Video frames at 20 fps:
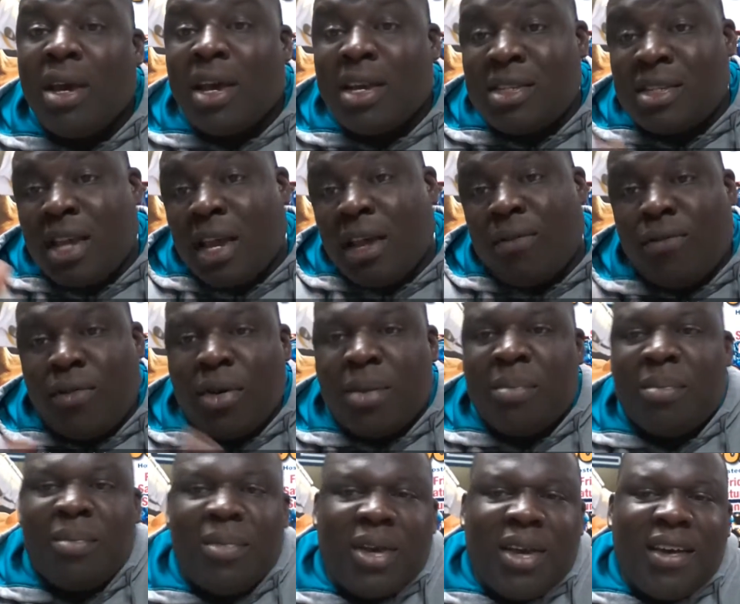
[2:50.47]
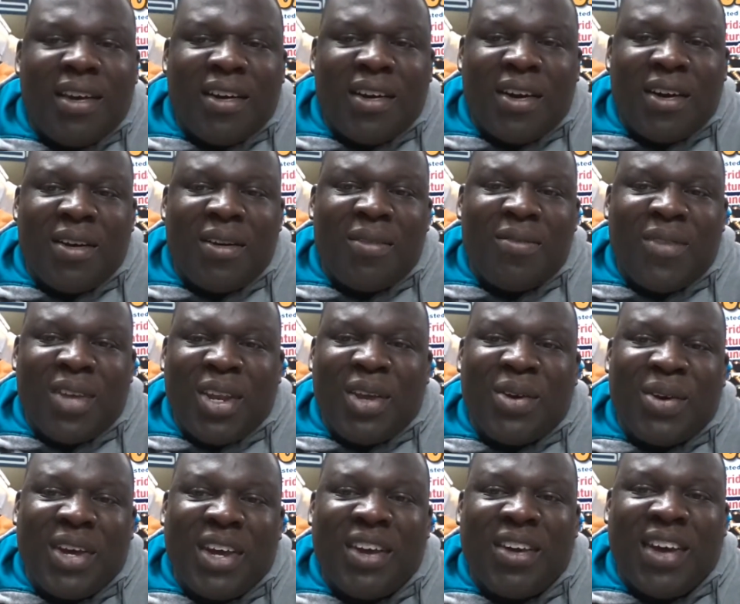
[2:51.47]
aside from our
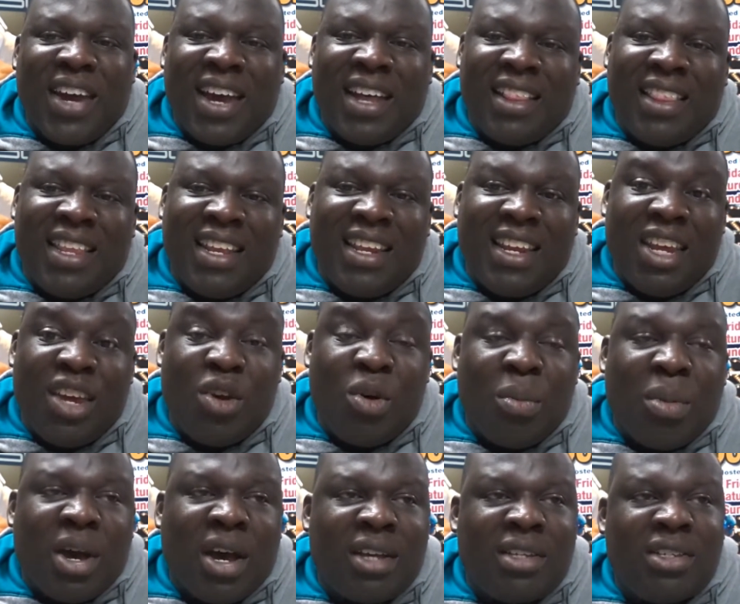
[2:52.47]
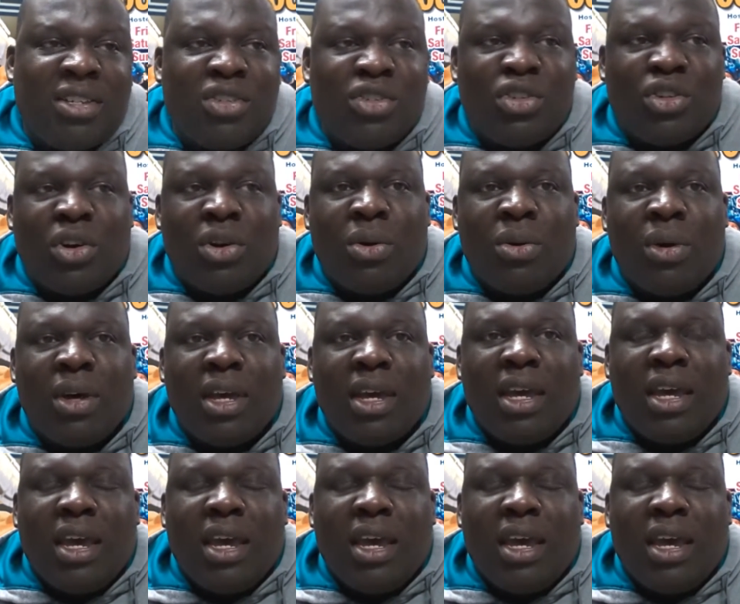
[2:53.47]
video here at the DO Boxing Show.